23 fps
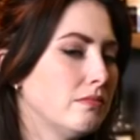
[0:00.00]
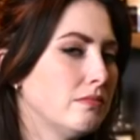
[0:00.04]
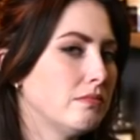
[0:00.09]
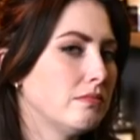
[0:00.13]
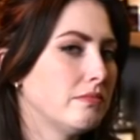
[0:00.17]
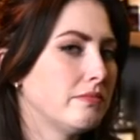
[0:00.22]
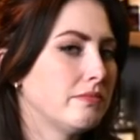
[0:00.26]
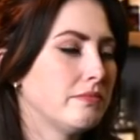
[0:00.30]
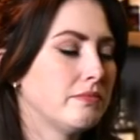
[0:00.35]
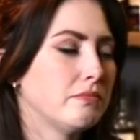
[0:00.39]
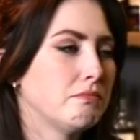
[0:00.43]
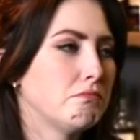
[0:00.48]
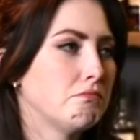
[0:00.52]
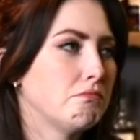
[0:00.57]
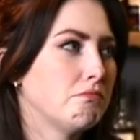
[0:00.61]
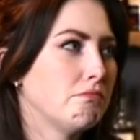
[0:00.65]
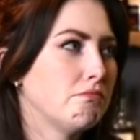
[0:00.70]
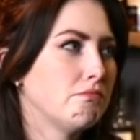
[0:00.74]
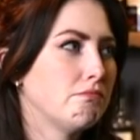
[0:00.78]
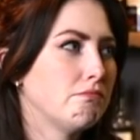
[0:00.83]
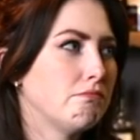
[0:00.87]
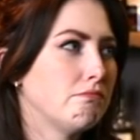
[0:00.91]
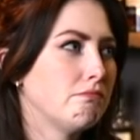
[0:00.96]

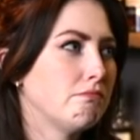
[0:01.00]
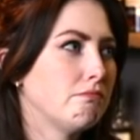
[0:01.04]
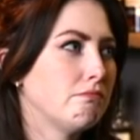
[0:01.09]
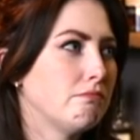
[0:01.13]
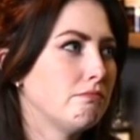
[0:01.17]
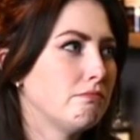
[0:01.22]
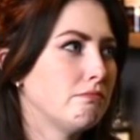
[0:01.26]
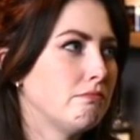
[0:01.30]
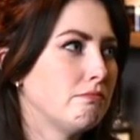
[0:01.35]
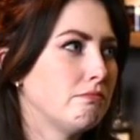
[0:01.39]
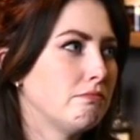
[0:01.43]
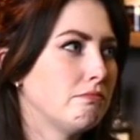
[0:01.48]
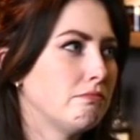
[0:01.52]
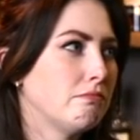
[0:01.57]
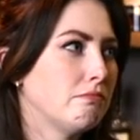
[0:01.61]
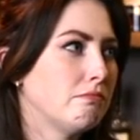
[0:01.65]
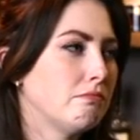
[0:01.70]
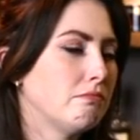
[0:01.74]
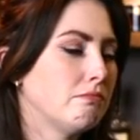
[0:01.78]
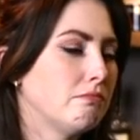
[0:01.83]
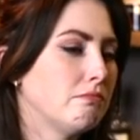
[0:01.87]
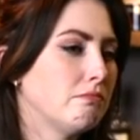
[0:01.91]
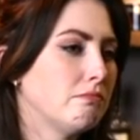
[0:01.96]

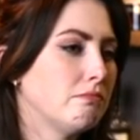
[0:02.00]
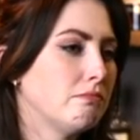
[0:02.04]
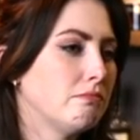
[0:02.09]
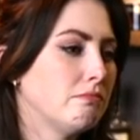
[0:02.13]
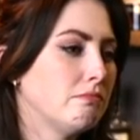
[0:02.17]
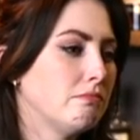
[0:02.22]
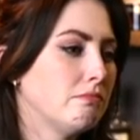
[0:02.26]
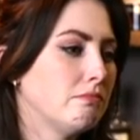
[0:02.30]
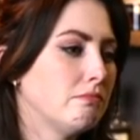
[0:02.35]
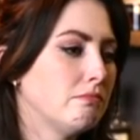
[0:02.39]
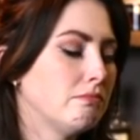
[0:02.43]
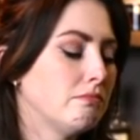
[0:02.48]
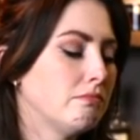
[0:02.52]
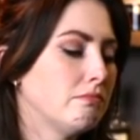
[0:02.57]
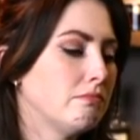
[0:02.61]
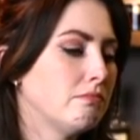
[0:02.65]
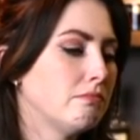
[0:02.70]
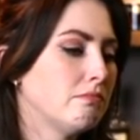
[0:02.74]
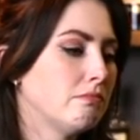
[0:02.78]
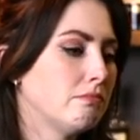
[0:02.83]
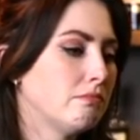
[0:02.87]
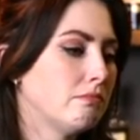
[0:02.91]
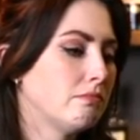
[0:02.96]

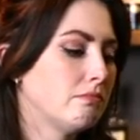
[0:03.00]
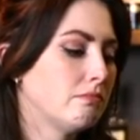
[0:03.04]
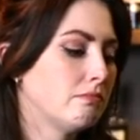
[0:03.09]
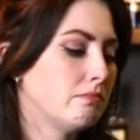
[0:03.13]
No words are spoken by the person on screen.